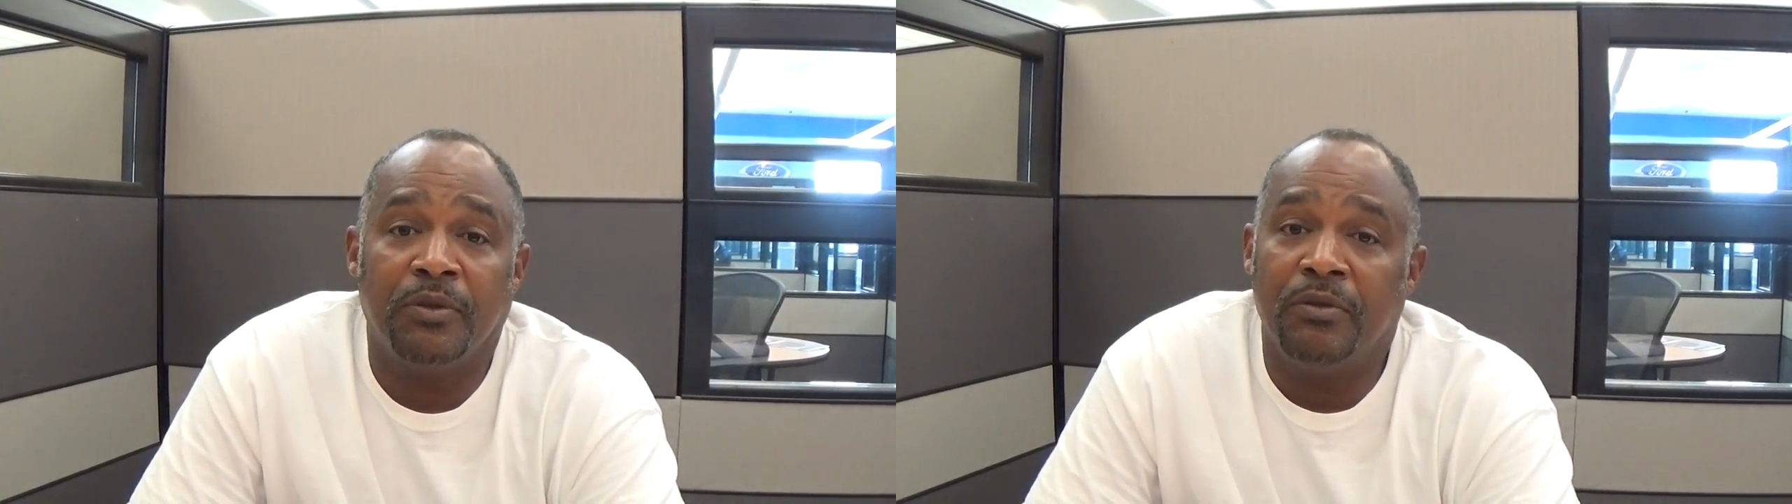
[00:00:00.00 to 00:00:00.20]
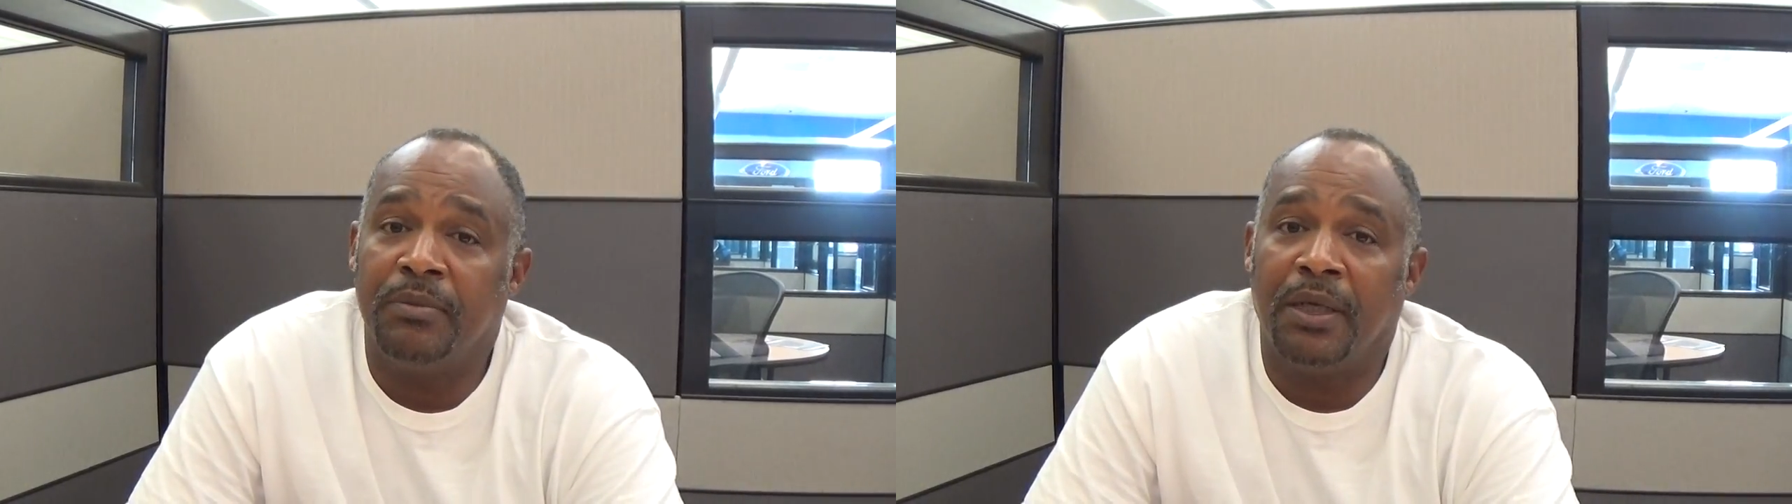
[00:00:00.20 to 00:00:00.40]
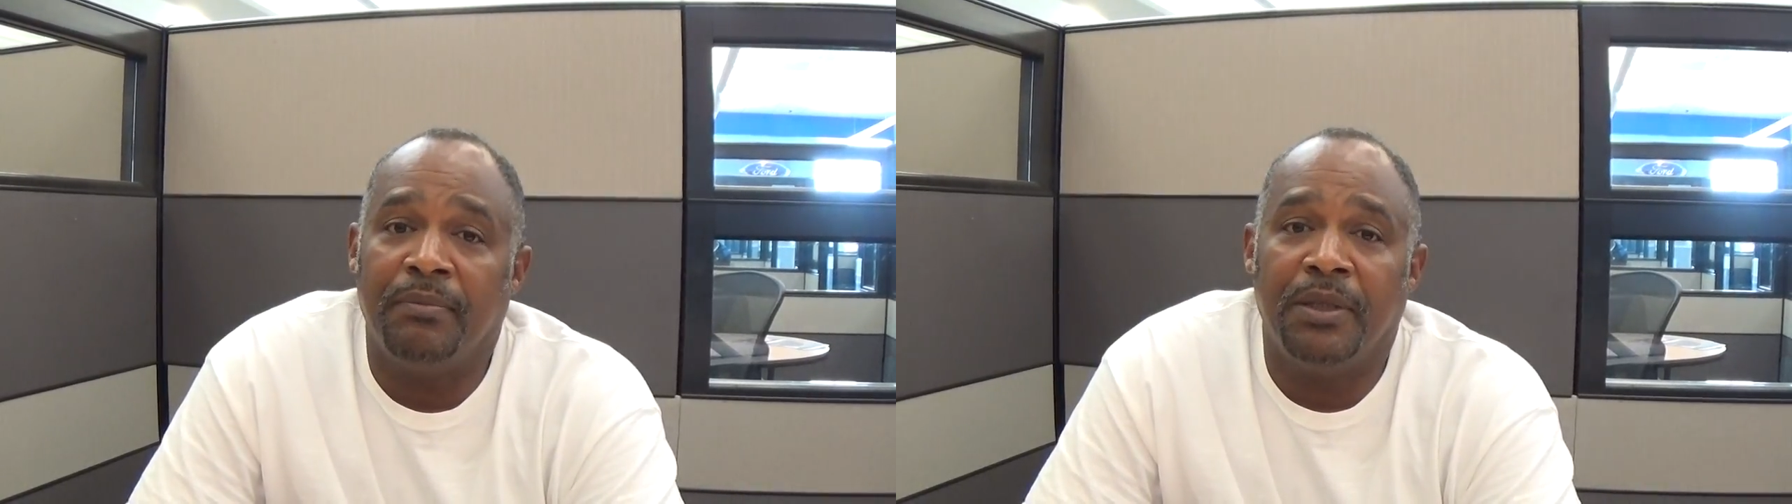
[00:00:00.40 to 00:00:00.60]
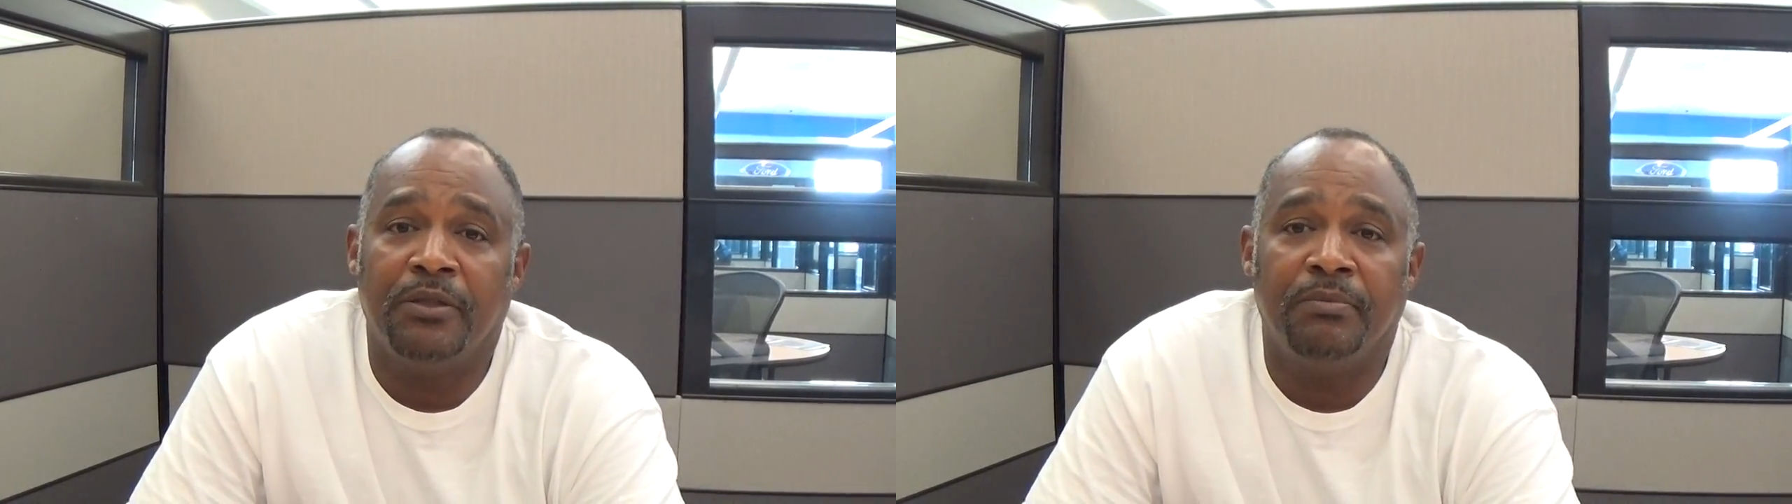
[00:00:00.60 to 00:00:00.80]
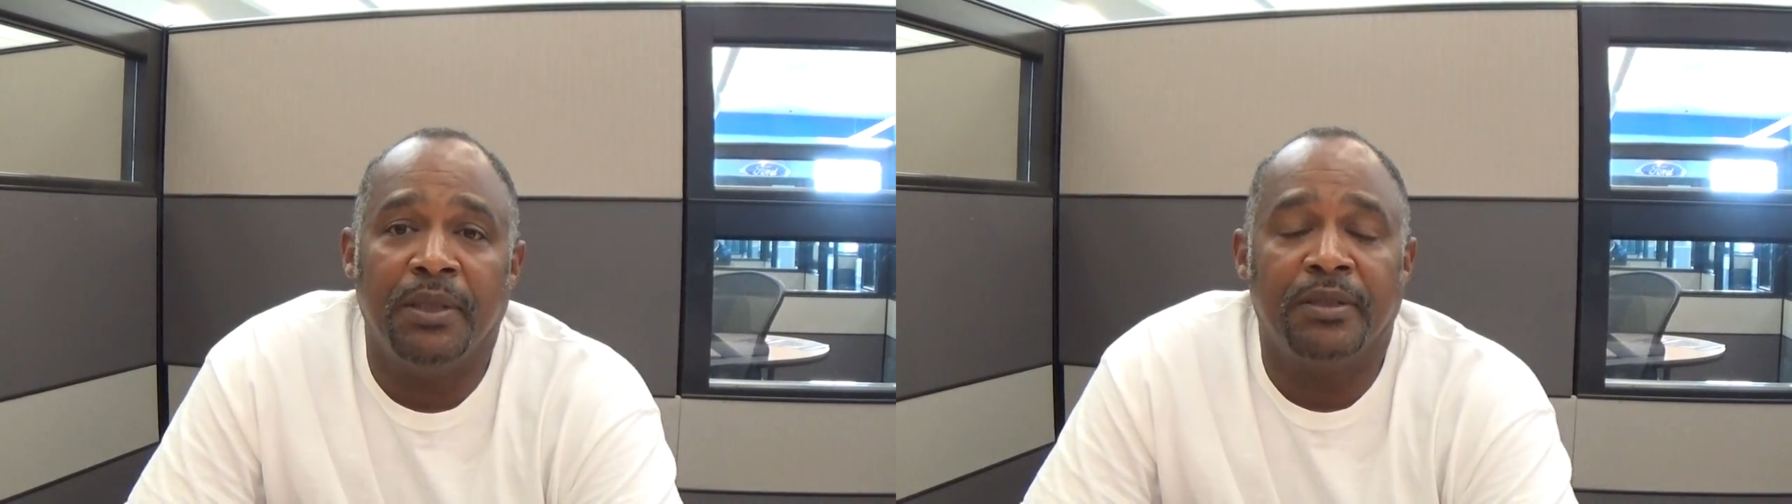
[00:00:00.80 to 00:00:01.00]
to them, but I've
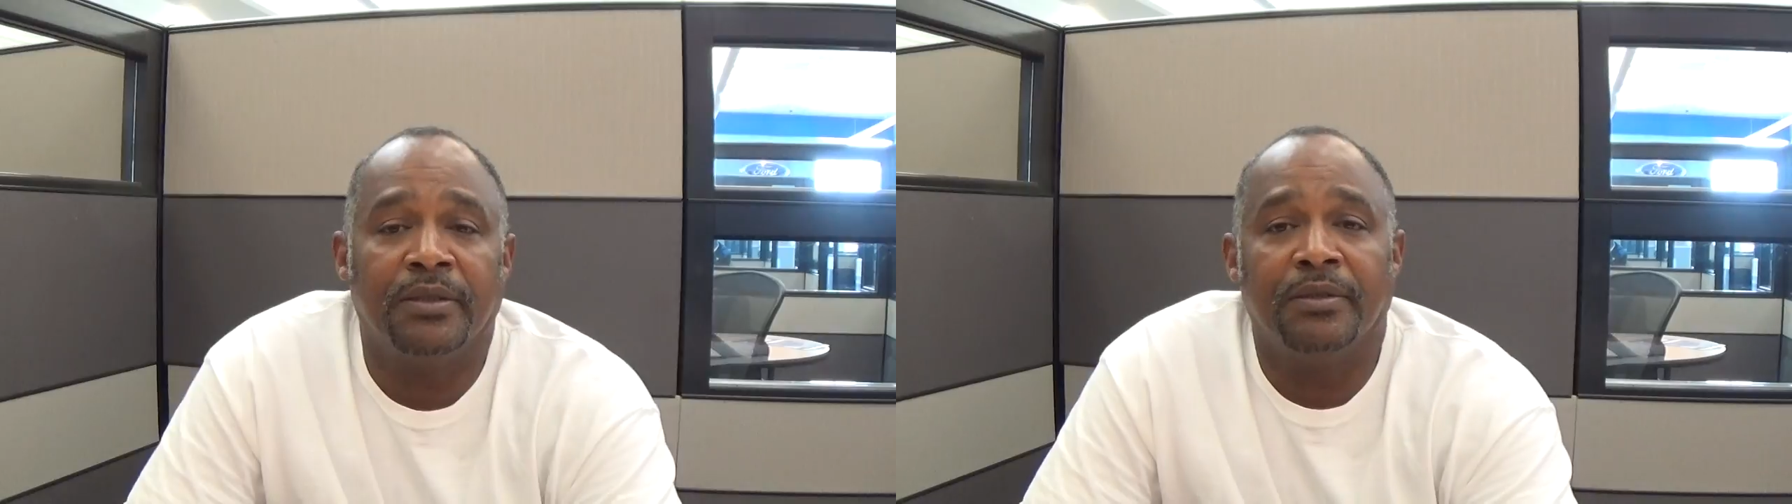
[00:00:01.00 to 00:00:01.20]
been too busy.